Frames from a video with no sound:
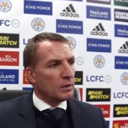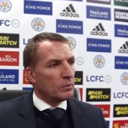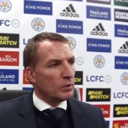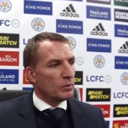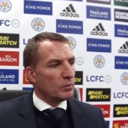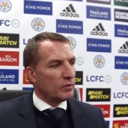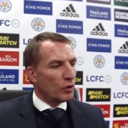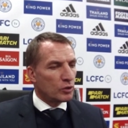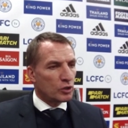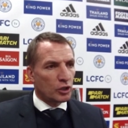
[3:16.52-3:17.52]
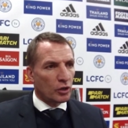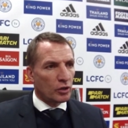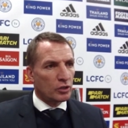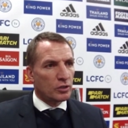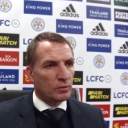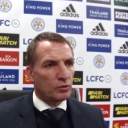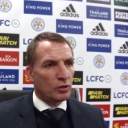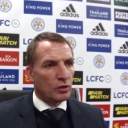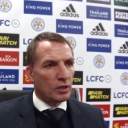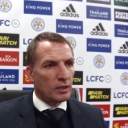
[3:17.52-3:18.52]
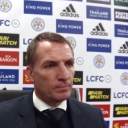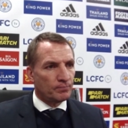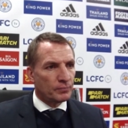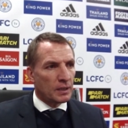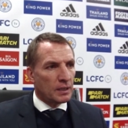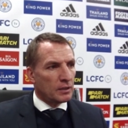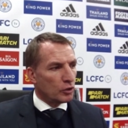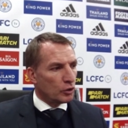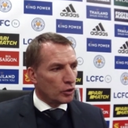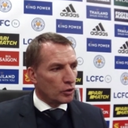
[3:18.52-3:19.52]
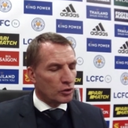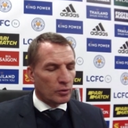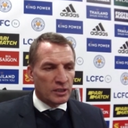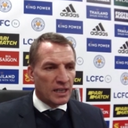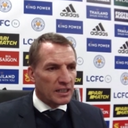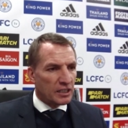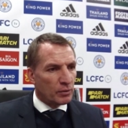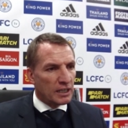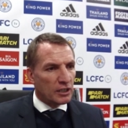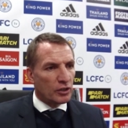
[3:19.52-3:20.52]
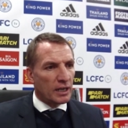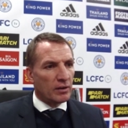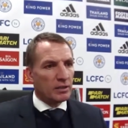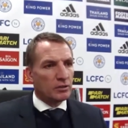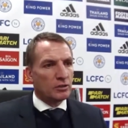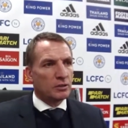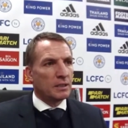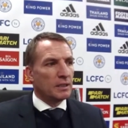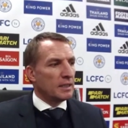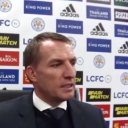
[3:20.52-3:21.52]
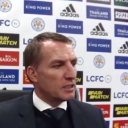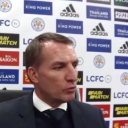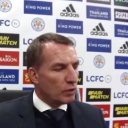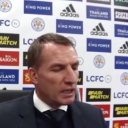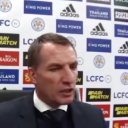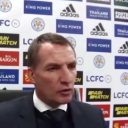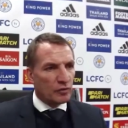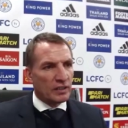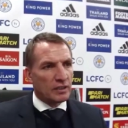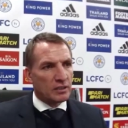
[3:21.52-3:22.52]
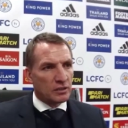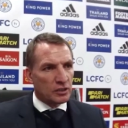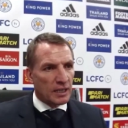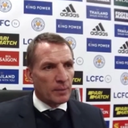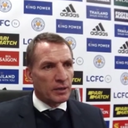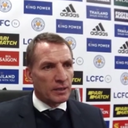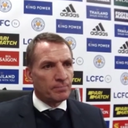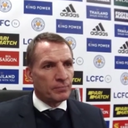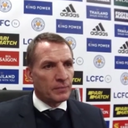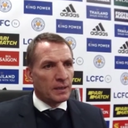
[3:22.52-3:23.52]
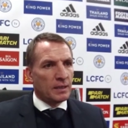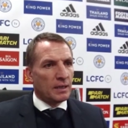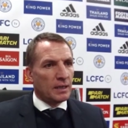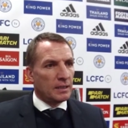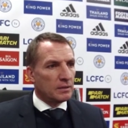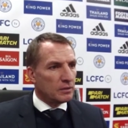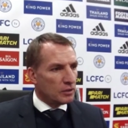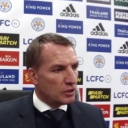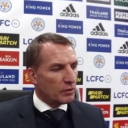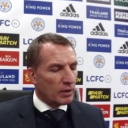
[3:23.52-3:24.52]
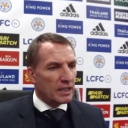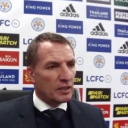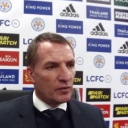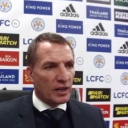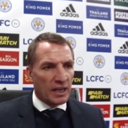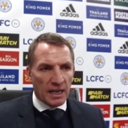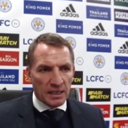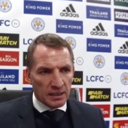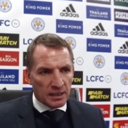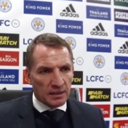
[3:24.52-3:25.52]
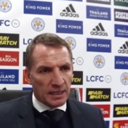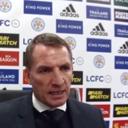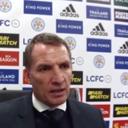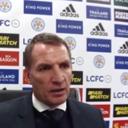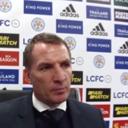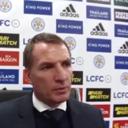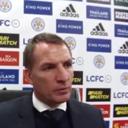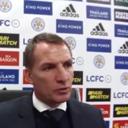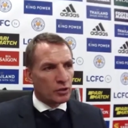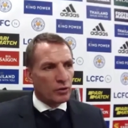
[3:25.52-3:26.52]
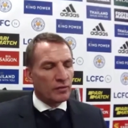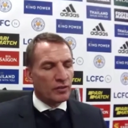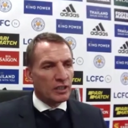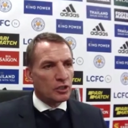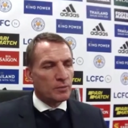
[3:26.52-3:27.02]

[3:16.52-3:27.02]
we we've always encouraged him to um, to do. So we're getting into really good areas. Got really good fitness and stamina, and you see right at the very end he can take it up, and it was a great finish.